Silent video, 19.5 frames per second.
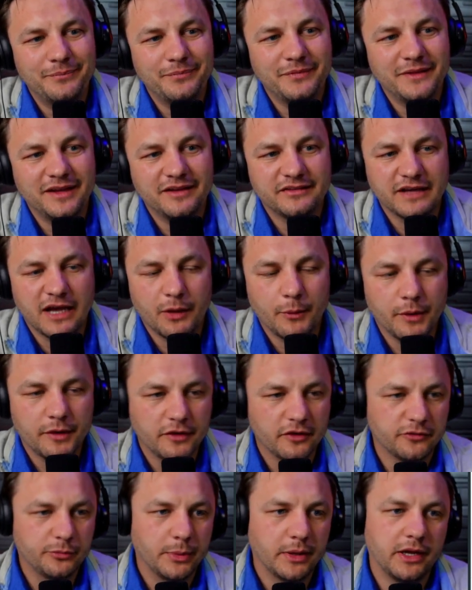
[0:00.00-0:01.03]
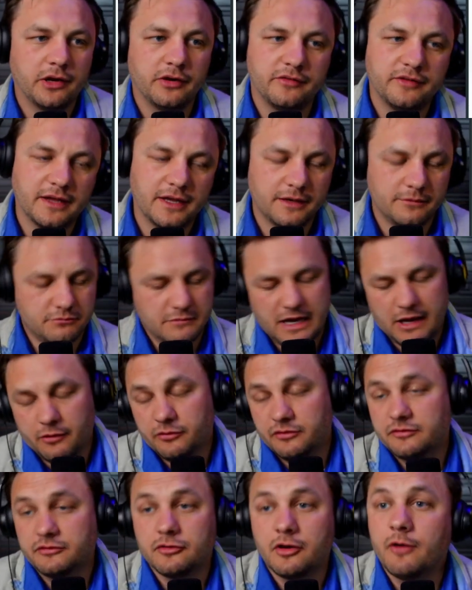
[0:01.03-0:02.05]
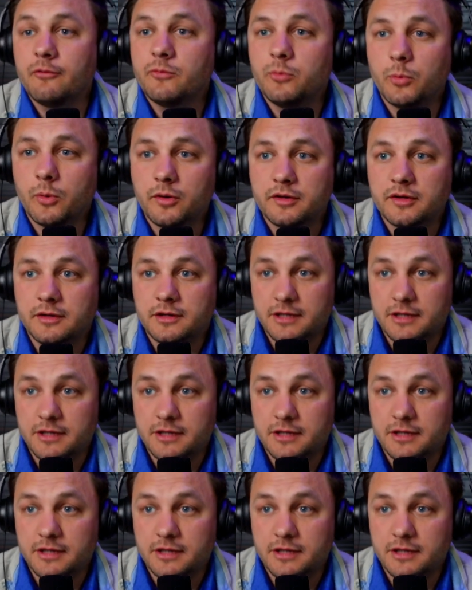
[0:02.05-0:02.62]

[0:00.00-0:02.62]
He's kind of one of those players that I was comfortable to